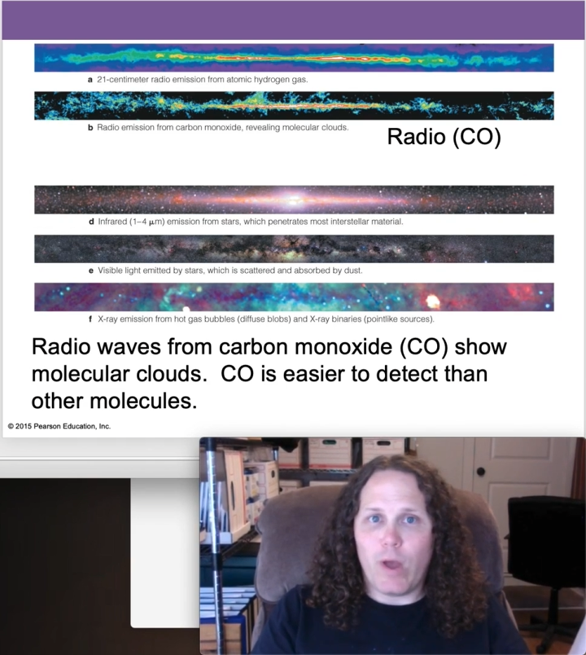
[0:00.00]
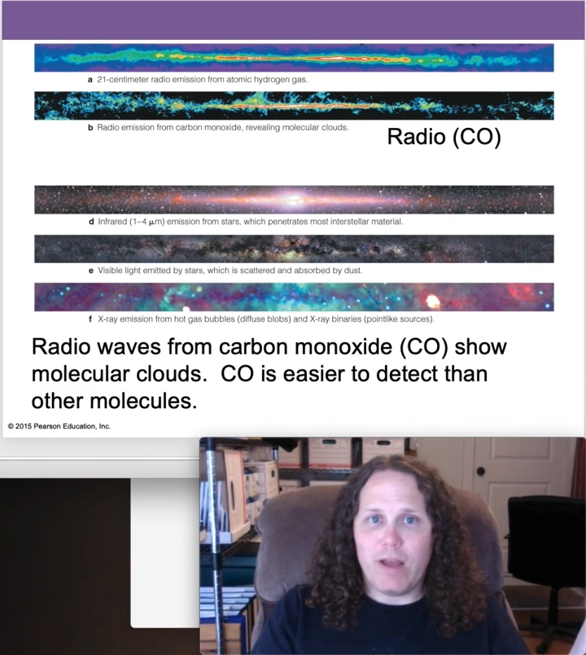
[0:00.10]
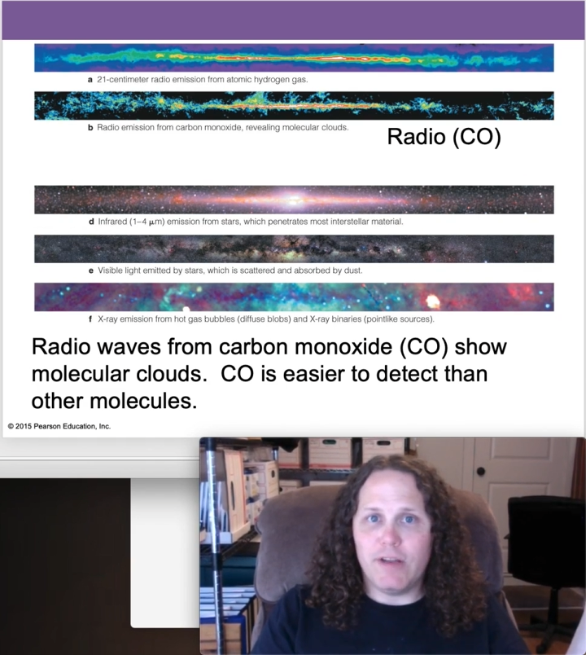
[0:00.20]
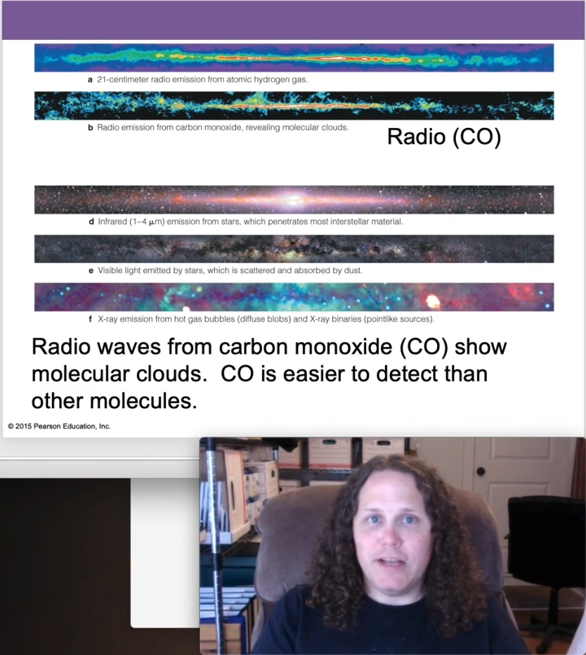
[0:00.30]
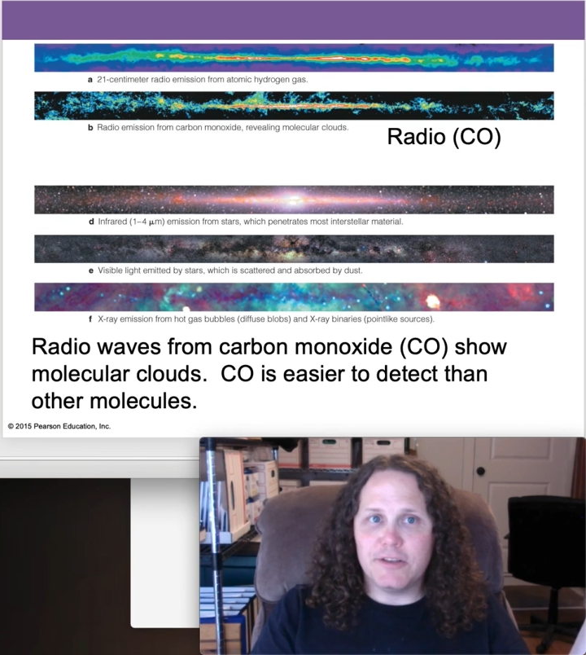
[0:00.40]

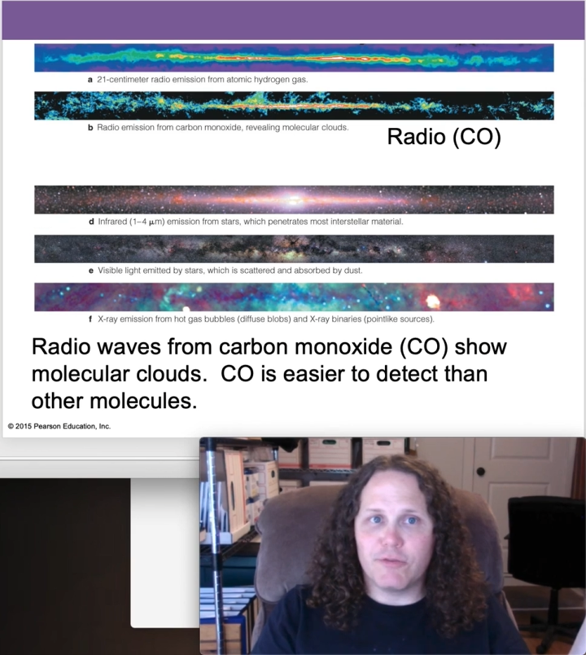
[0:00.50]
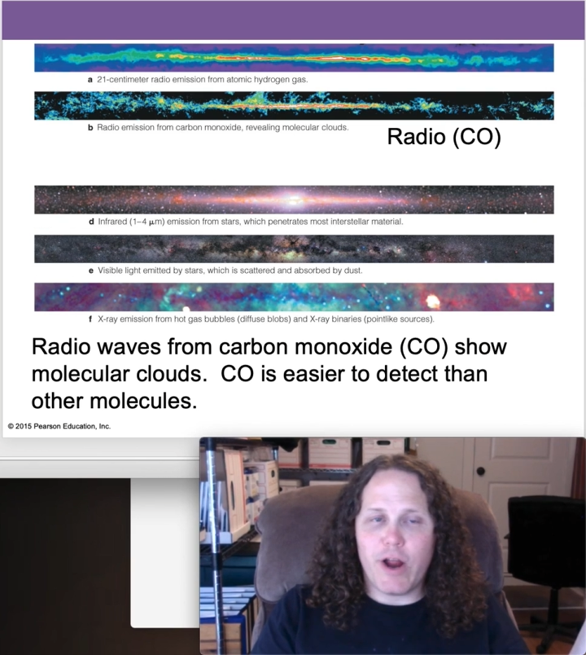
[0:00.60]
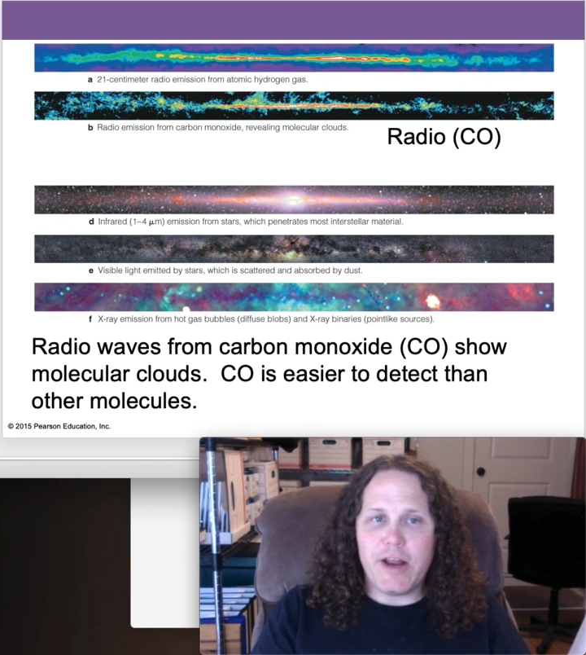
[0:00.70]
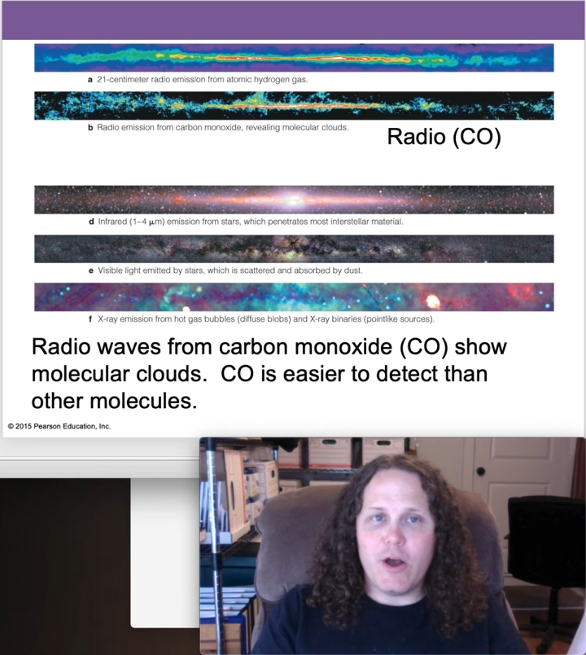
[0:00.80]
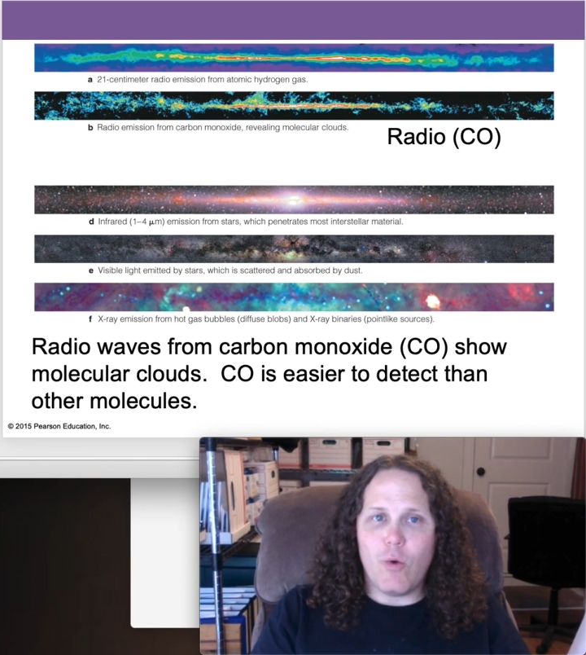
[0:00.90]
wavelengths of
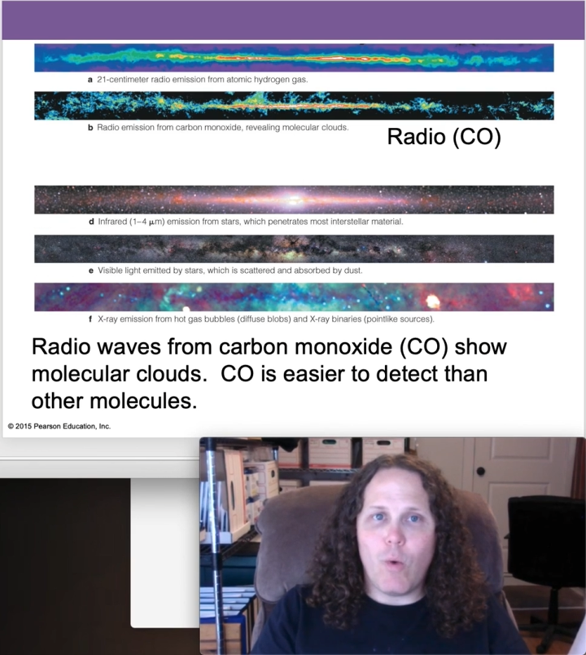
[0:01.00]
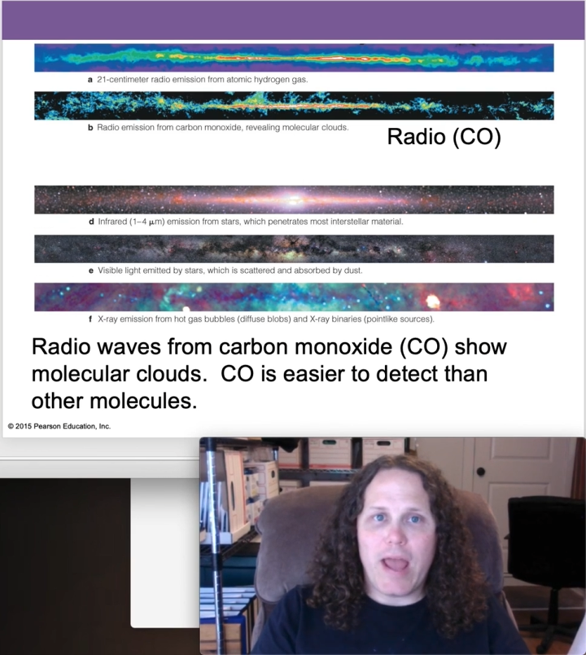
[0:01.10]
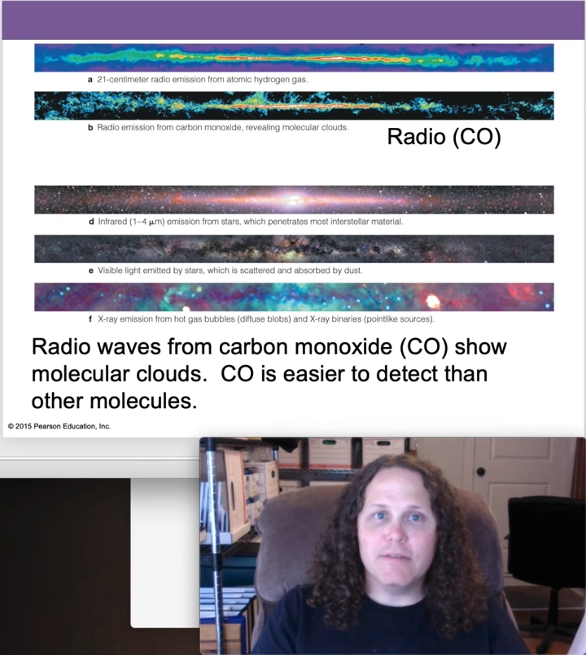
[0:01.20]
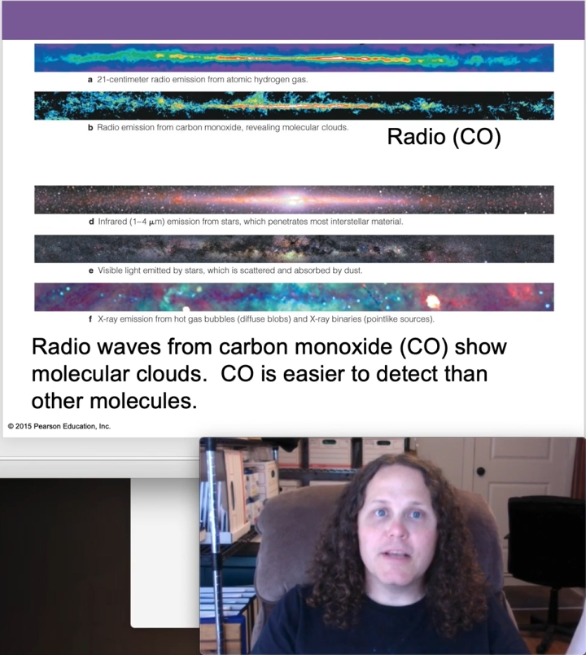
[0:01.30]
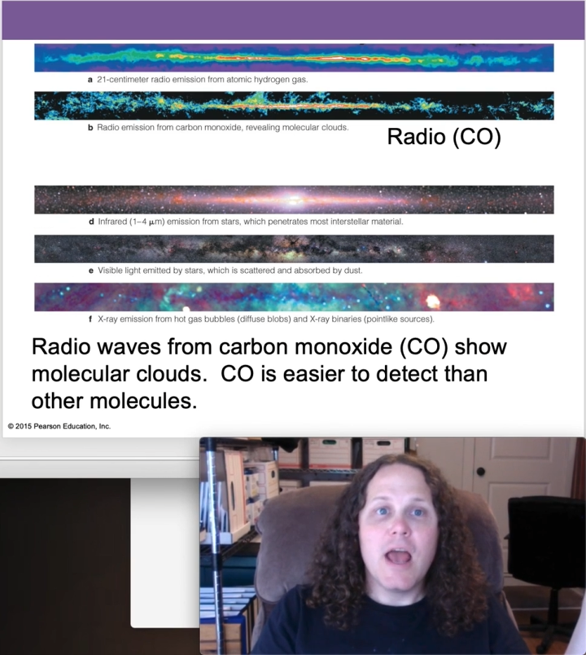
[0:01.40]
radio
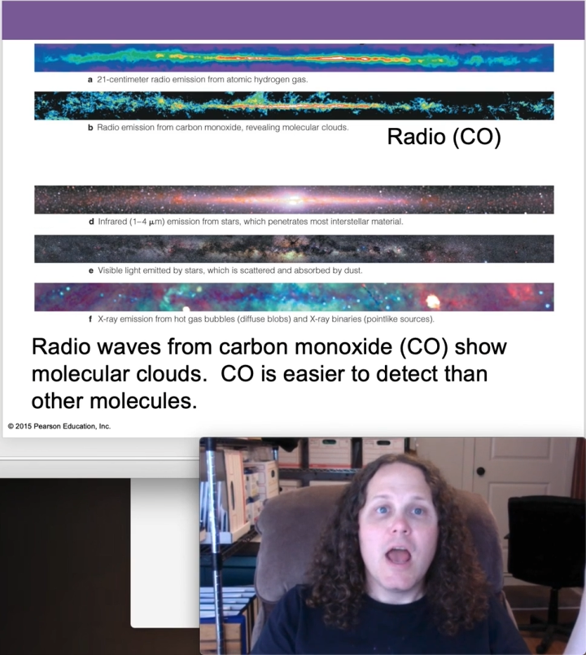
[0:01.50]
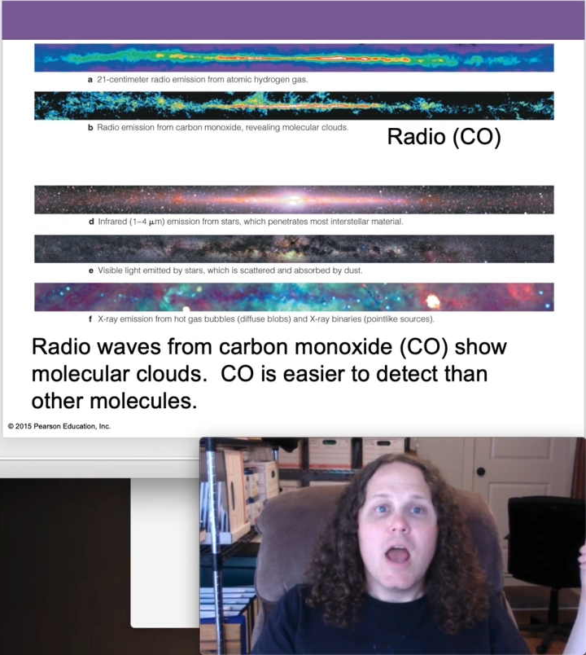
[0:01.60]
waves.